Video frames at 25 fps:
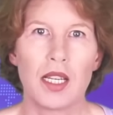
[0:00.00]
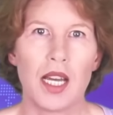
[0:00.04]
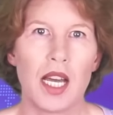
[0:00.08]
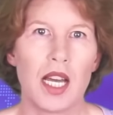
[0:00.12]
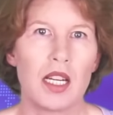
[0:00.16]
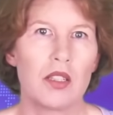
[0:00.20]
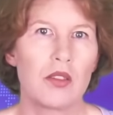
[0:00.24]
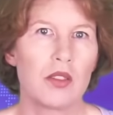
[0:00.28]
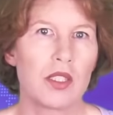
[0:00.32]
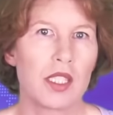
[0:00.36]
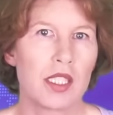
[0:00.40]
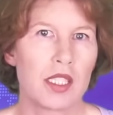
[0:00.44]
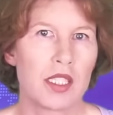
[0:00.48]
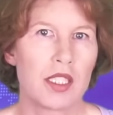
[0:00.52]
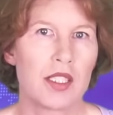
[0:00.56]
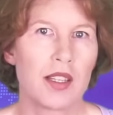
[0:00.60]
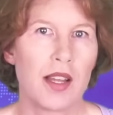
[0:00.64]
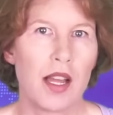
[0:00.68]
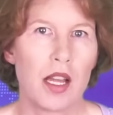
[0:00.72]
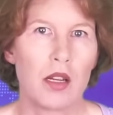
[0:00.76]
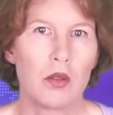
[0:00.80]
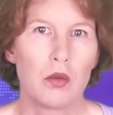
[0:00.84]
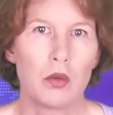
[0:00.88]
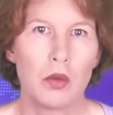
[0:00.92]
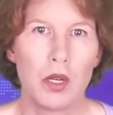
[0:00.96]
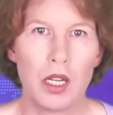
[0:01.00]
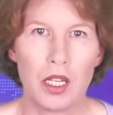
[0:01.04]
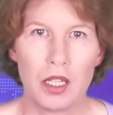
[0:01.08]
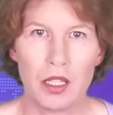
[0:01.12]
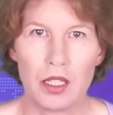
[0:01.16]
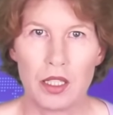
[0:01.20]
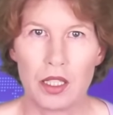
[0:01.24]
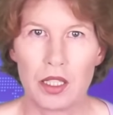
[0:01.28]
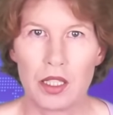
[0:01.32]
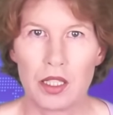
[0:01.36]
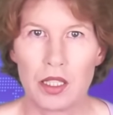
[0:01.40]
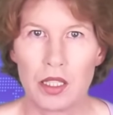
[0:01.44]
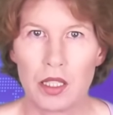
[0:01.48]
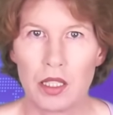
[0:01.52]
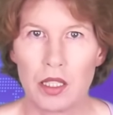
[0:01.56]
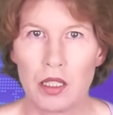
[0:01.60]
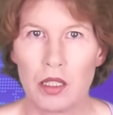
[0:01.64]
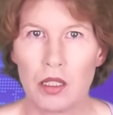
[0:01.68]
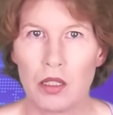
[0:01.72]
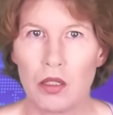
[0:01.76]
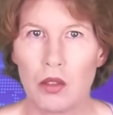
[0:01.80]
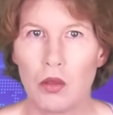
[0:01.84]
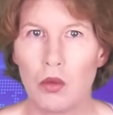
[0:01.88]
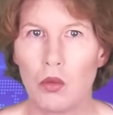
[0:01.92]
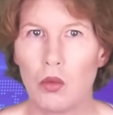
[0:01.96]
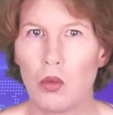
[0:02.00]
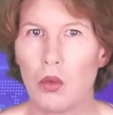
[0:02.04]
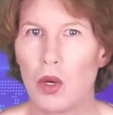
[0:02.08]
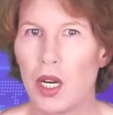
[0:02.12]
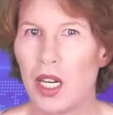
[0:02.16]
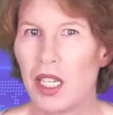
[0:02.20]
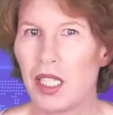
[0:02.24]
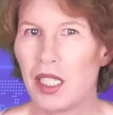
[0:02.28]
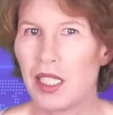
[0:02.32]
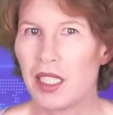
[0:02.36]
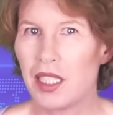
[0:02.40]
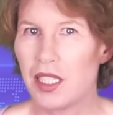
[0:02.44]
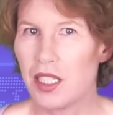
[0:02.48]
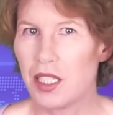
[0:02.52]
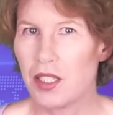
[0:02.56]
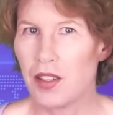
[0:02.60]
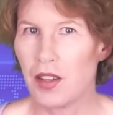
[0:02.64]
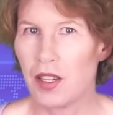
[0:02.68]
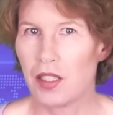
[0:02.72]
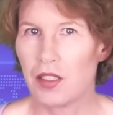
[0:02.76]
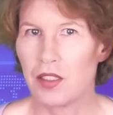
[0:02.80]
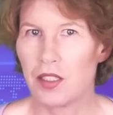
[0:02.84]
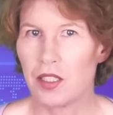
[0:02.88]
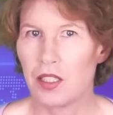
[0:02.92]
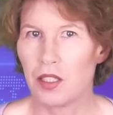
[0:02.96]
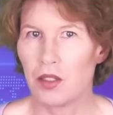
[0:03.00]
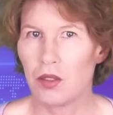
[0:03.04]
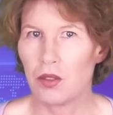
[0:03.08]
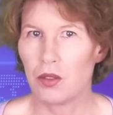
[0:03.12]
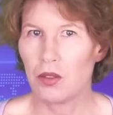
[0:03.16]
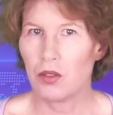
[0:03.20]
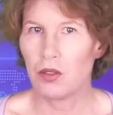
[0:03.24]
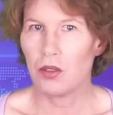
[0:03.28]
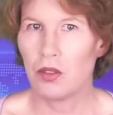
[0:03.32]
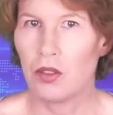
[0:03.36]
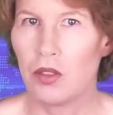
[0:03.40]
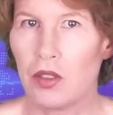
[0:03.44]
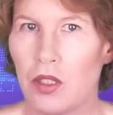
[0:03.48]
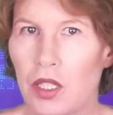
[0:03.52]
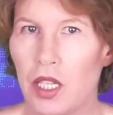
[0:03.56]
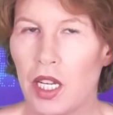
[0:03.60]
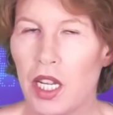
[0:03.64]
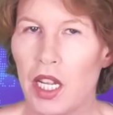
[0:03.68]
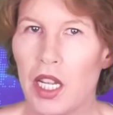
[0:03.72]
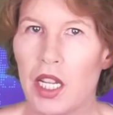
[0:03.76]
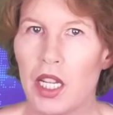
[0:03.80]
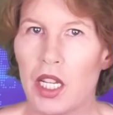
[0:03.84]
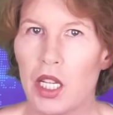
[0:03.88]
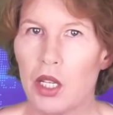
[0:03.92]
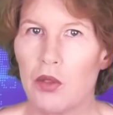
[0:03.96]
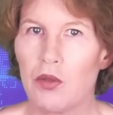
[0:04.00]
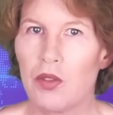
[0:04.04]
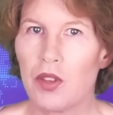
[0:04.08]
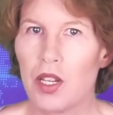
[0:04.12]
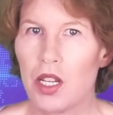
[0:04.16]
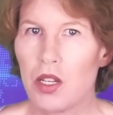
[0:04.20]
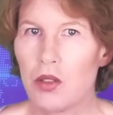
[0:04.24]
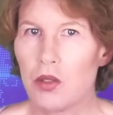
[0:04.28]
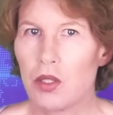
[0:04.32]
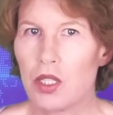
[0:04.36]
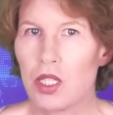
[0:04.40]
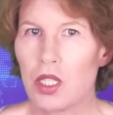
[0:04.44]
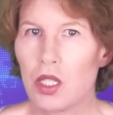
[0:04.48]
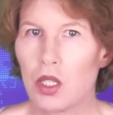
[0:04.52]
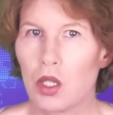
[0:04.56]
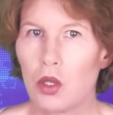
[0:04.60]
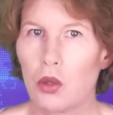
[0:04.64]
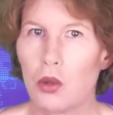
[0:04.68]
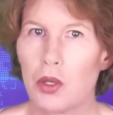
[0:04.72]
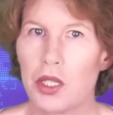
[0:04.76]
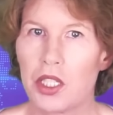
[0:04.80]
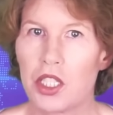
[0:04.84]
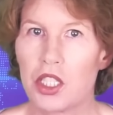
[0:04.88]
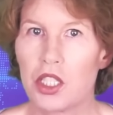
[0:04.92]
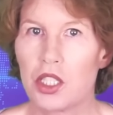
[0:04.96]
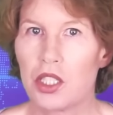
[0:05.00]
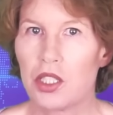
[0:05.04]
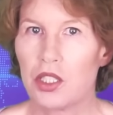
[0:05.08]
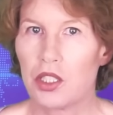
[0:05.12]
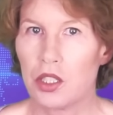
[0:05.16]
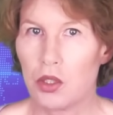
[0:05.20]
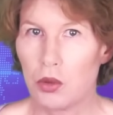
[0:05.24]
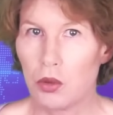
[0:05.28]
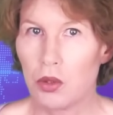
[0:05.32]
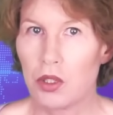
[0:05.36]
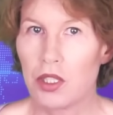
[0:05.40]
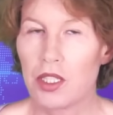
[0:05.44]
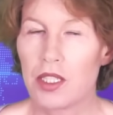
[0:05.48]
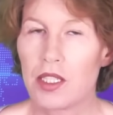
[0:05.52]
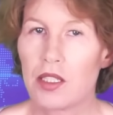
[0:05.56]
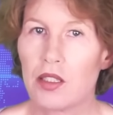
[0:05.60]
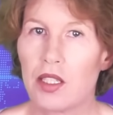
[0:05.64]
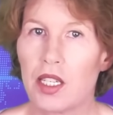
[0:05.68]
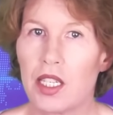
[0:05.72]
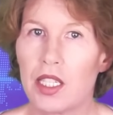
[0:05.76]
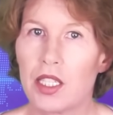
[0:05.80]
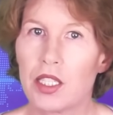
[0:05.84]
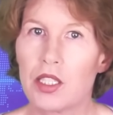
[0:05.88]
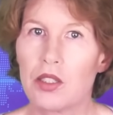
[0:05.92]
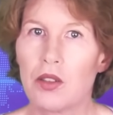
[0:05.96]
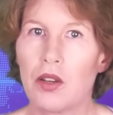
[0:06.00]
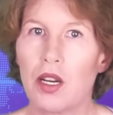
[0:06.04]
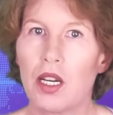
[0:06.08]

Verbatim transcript: How does that work? Why is that so? If those are questions you also like to